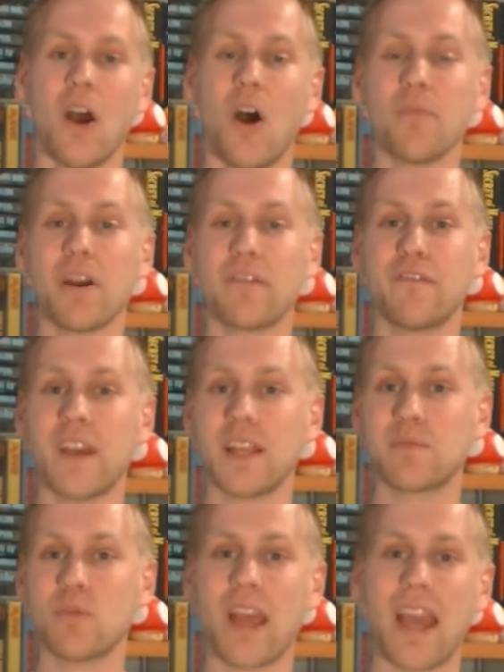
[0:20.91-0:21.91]
On my
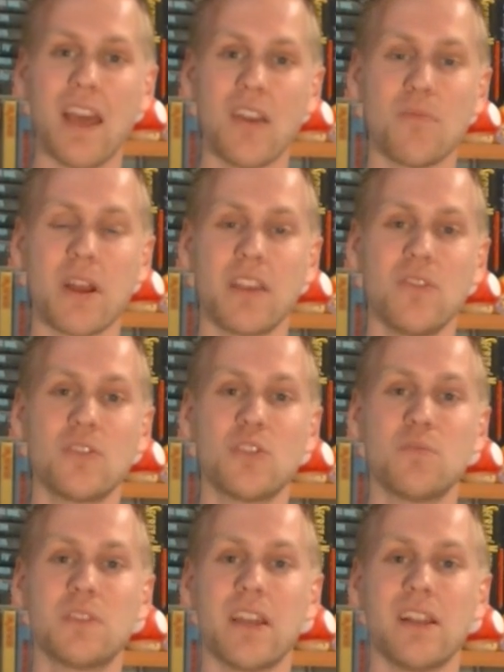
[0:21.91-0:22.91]
Facebook and on my
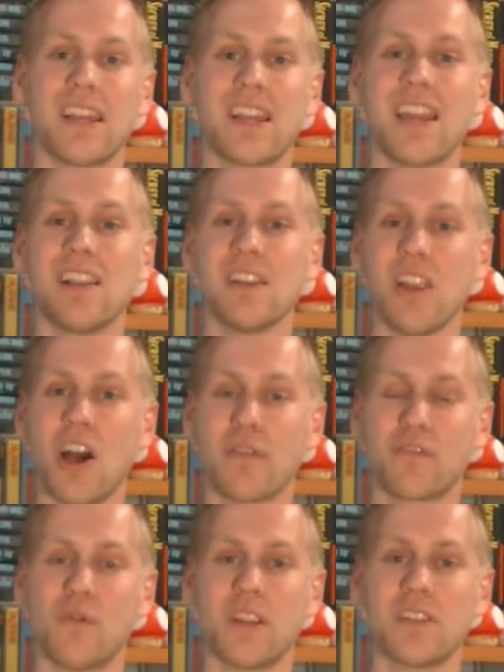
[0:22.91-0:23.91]
YouTube channel I get a lot
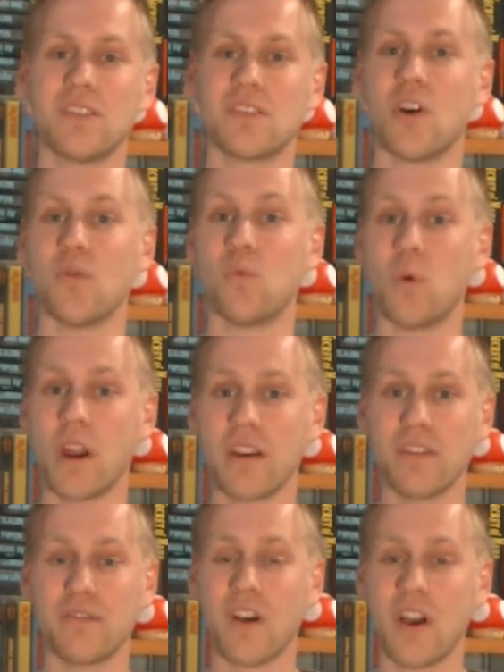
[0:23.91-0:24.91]
of questions on where
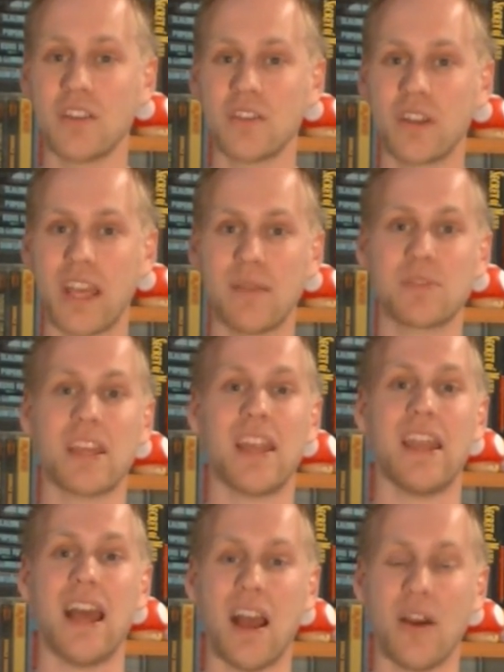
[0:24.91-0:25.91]
do you find your games
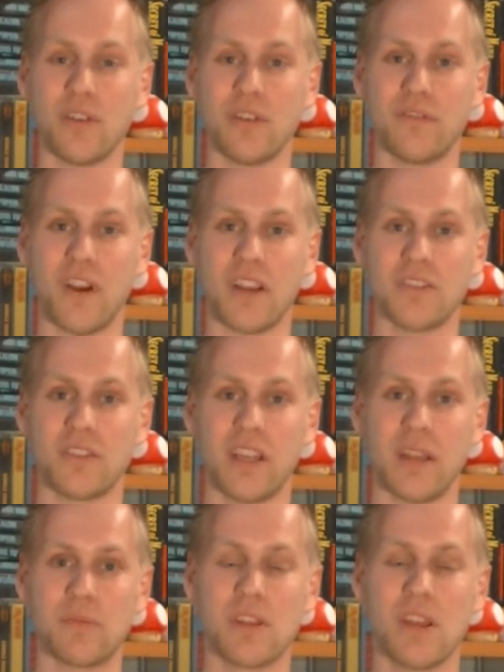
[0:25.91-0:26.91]
and how do you find your
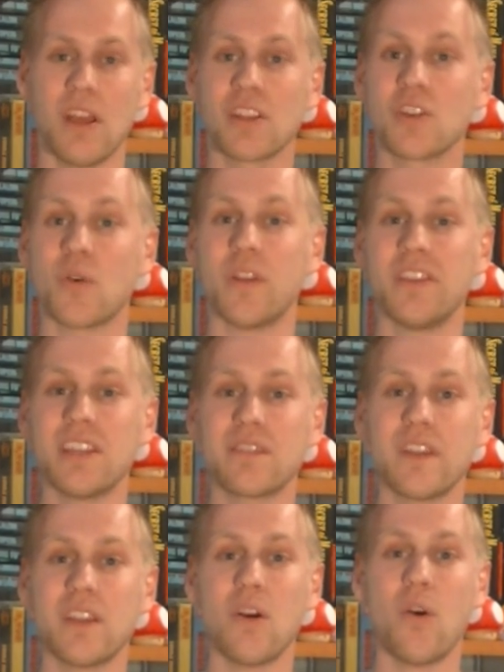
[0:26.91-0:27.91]
games. So in this
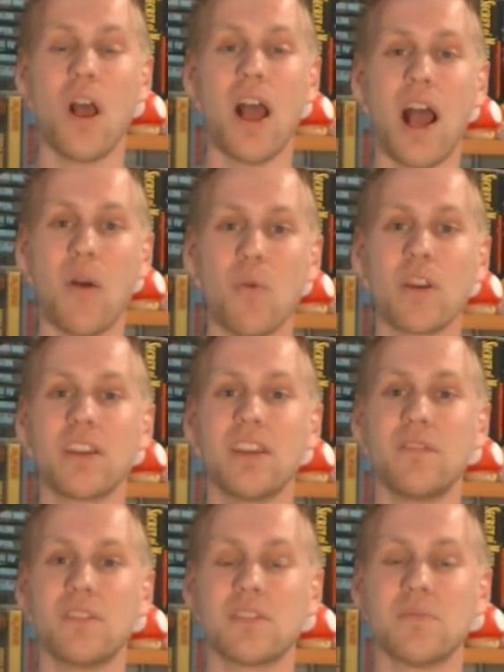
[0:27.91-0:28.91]
video I want to
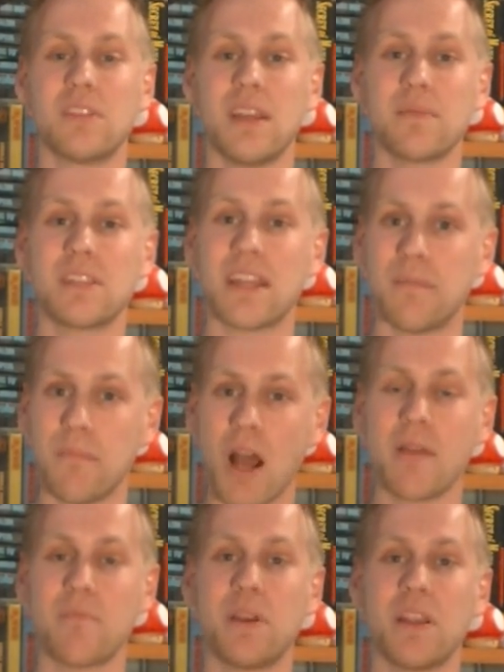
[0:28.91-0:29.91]
give you some tips that in
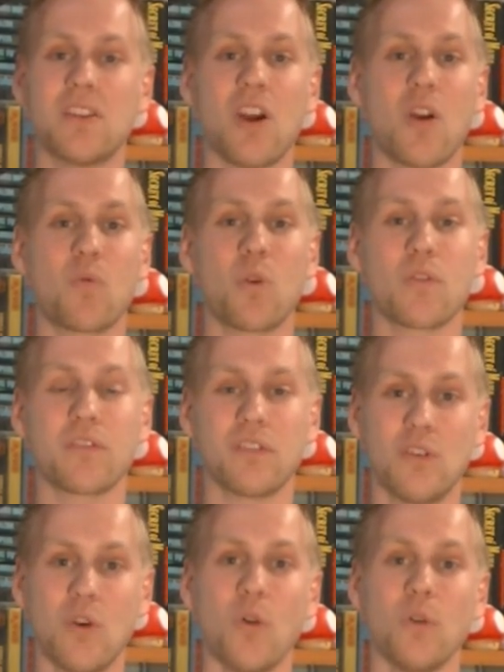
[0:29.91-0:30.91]
my opinion are worth
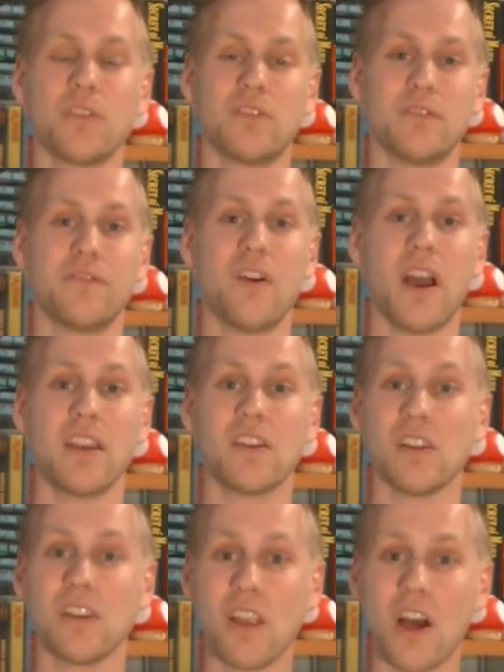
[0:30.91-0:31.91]
gold to find
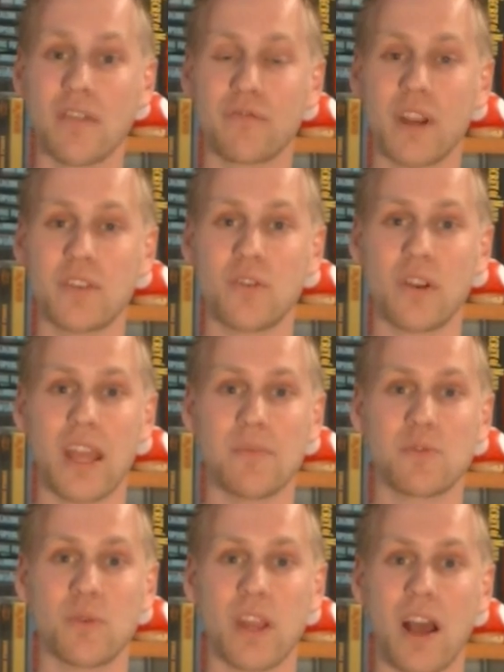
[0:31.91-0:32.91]
a lot of retro
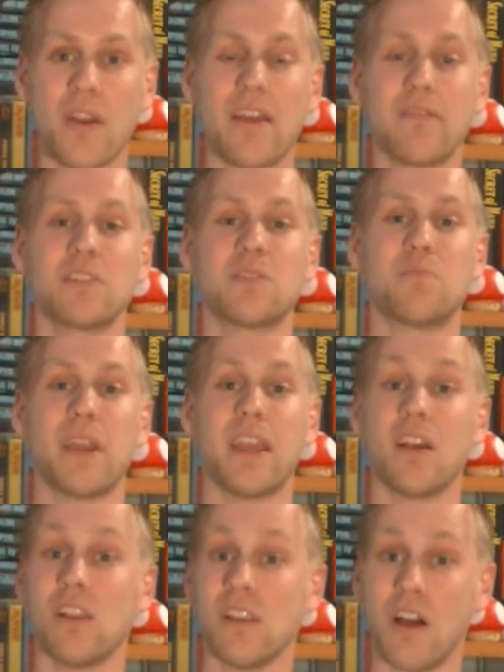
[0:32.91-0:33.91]
games without having to
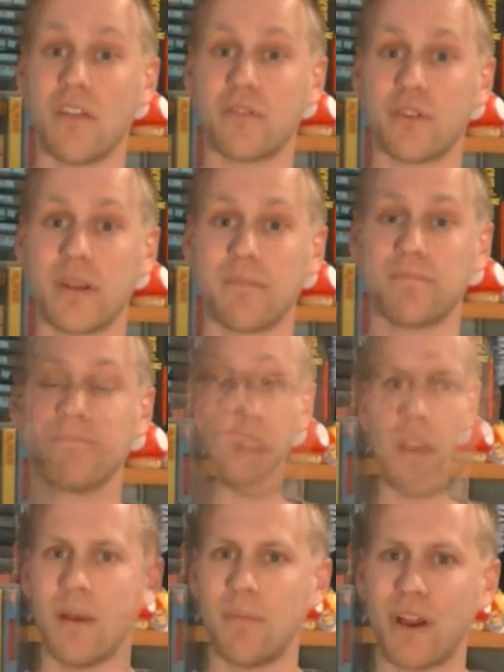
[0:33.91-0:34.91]
pay a lot for them.
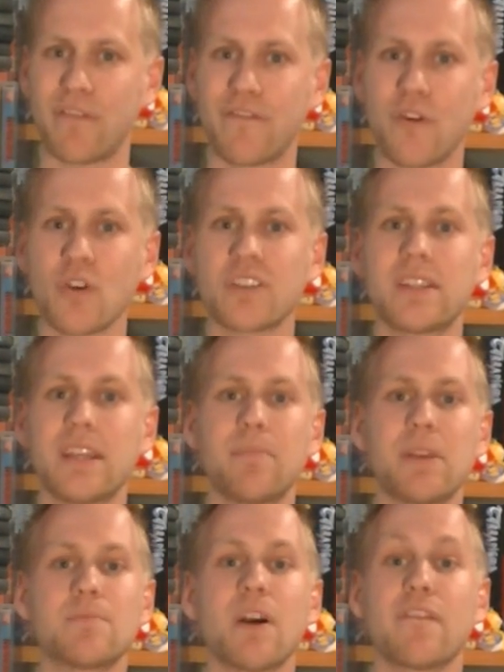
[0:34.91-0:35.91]
My first
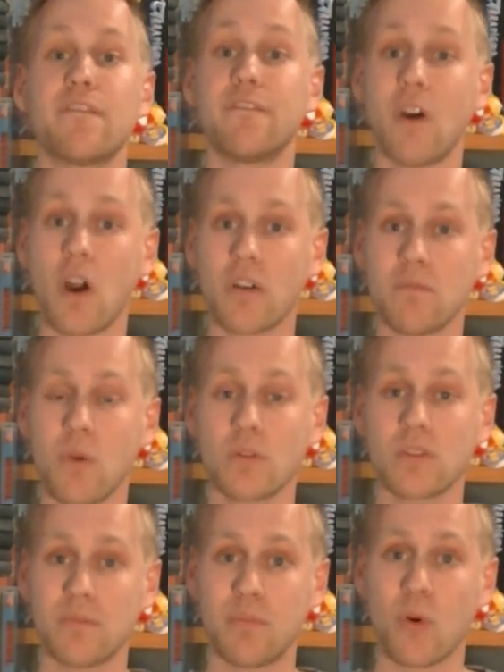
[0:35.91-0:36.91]
tip is by far the
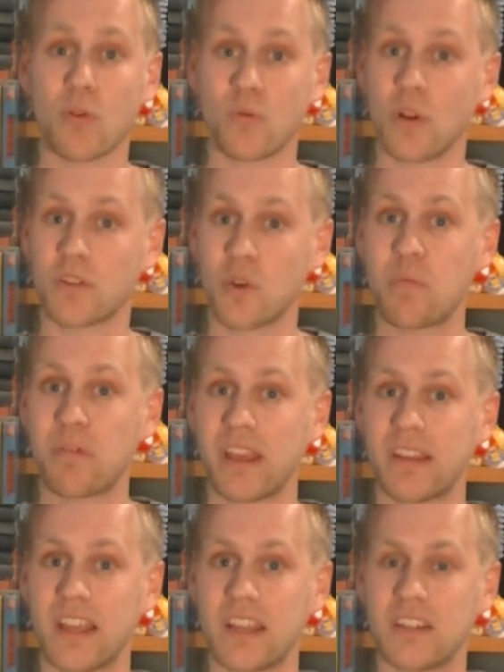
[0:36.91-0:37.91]
most important one, so pay
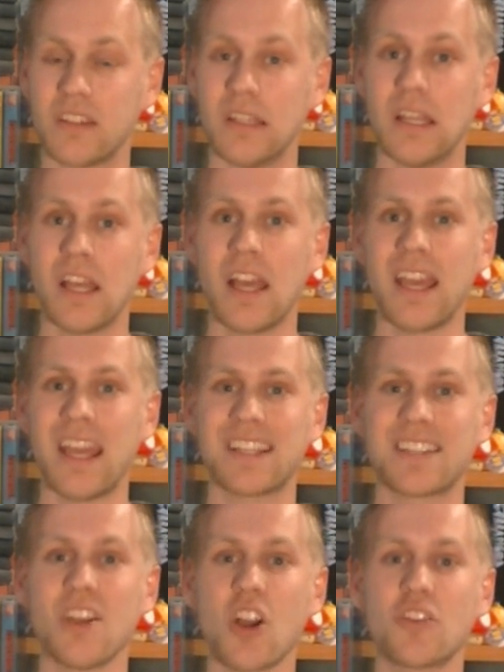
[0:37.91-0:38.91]
attention.
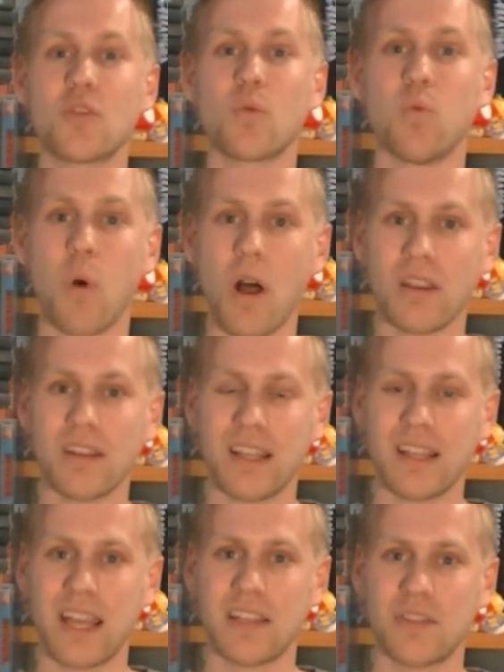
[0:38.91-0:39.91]
It's not your wallet
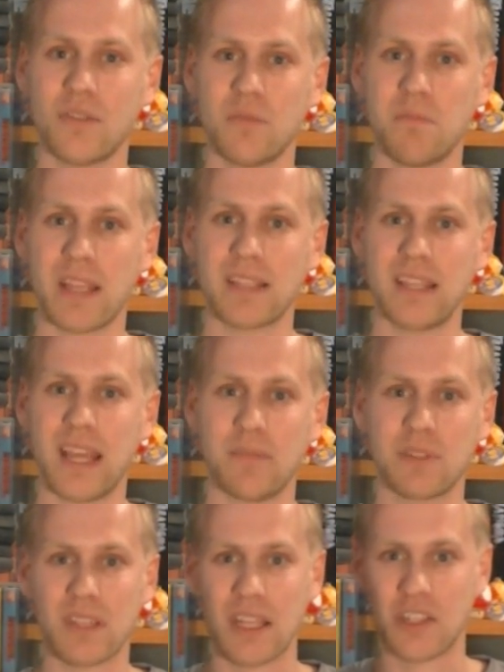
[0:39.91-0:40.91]
that gets you the best
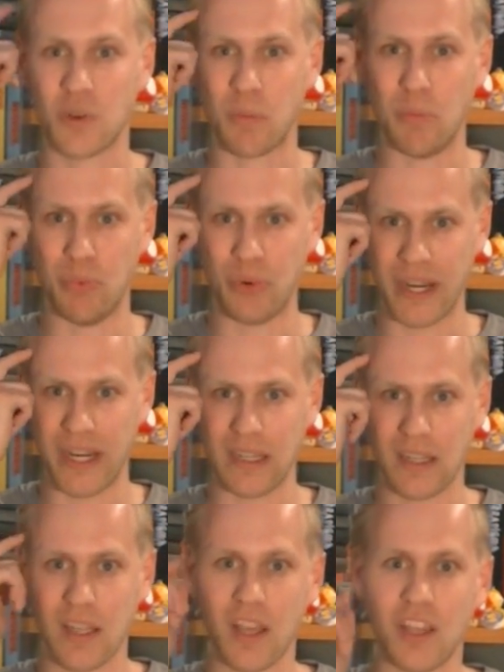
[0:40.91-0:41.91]
games, it's your
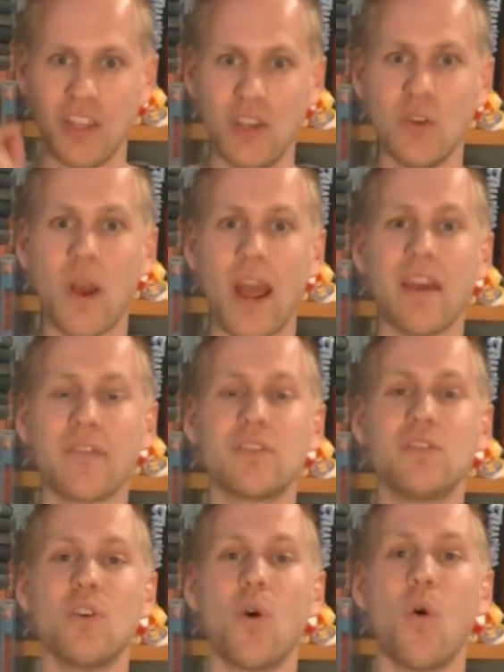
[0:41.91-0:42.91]
brain. You have
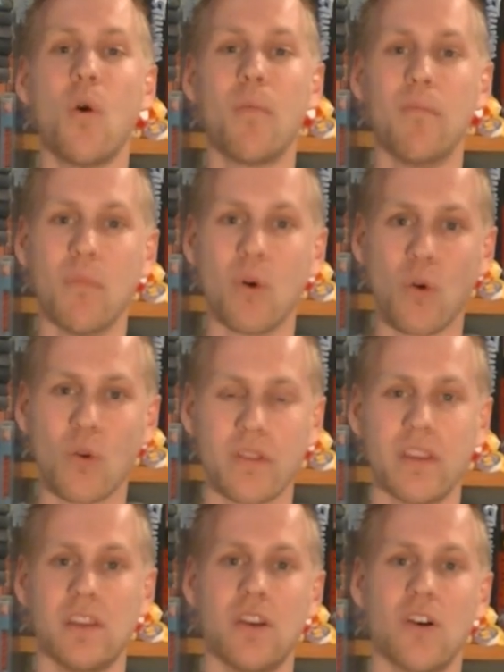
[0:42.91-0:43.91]
to know more
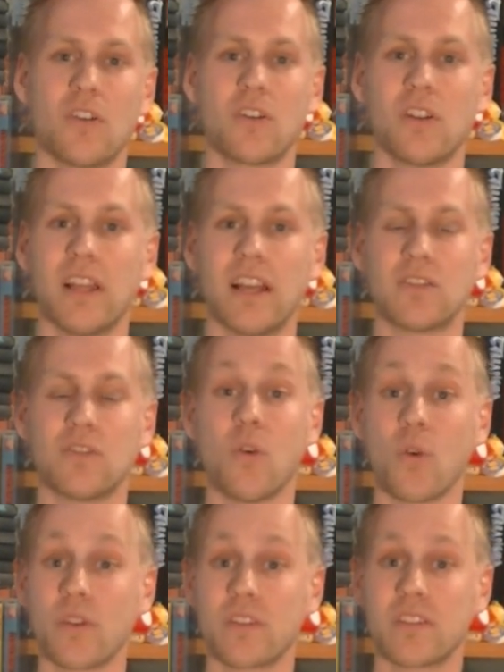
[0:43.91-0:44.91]
than the other collector
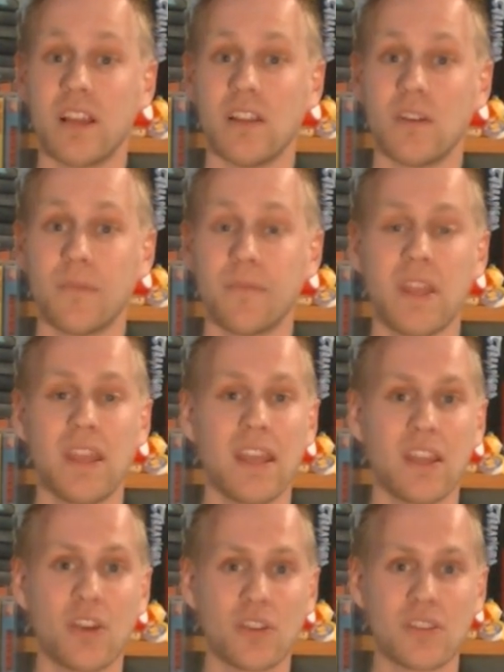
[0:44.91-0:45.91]
or the seller.
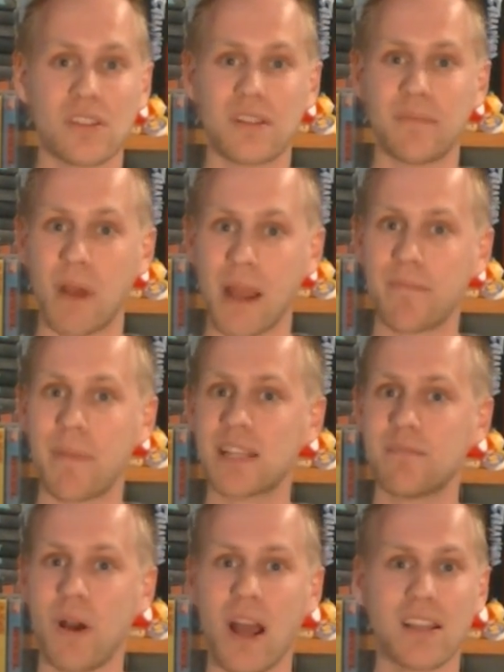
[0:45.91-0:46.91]
Because my
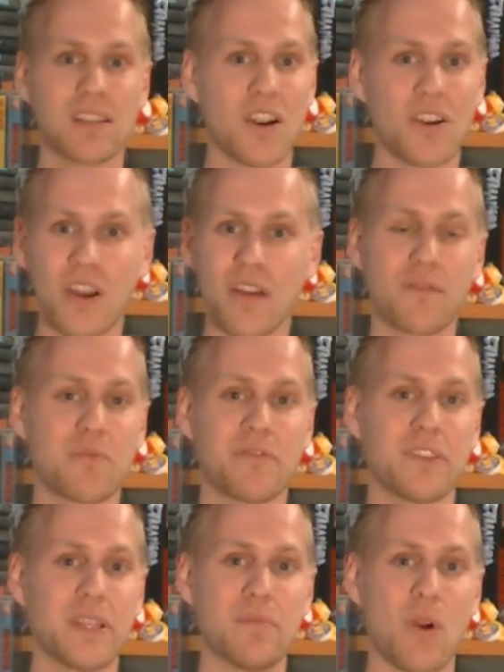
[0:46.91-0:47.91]
best buys are not from
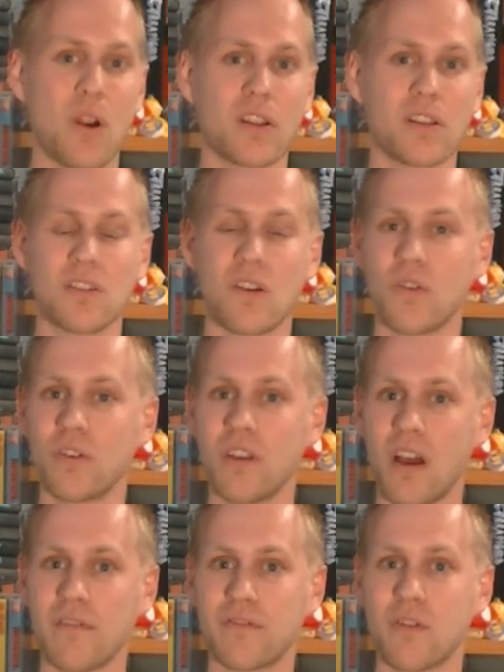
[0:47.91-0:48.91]
flea markets or
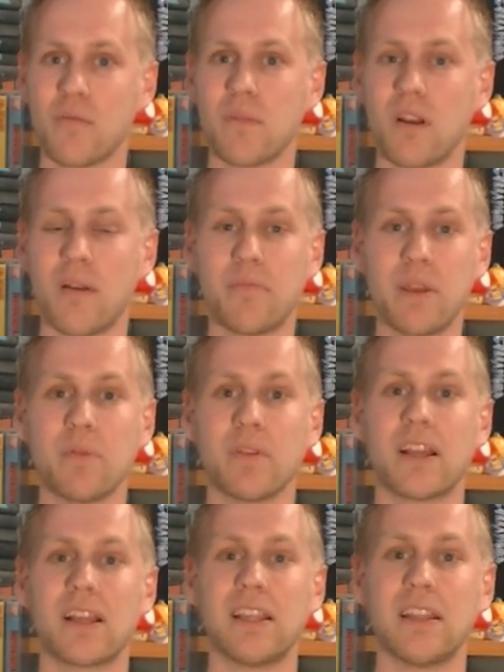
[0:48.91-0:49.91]
not from people
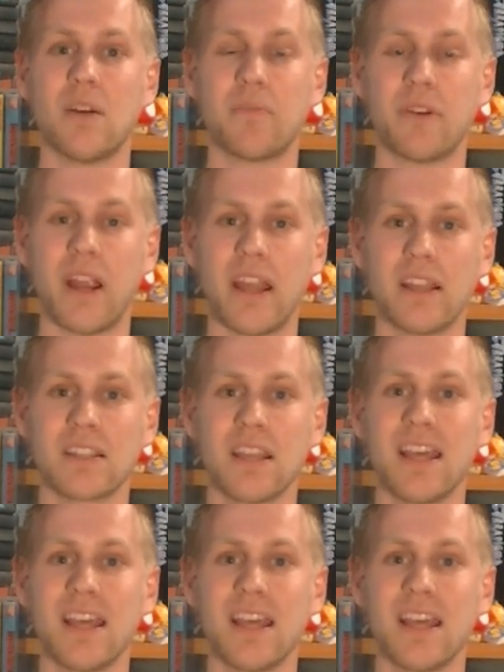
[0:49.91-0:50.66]
that cleaned up their attics.